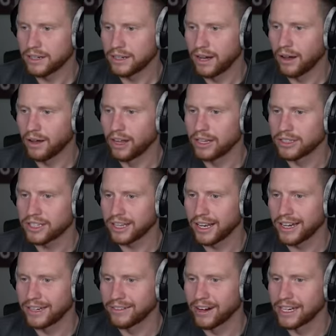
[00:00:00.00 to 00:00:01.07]
Oh, look, it's
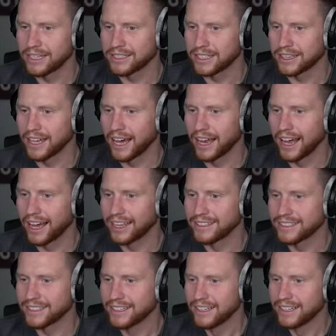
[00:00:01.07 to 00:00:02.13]
clean racing that,
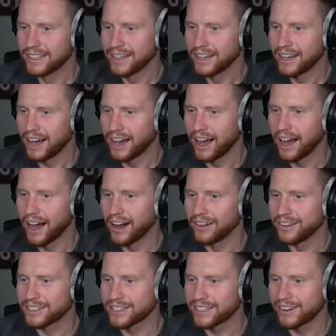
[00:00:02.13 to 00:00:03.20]
lads. Oh,
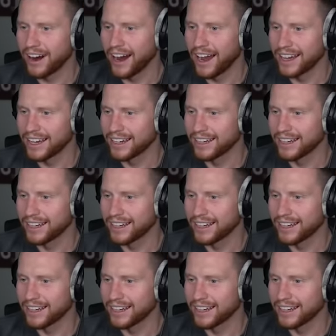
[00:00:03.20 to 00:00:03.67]
it's great.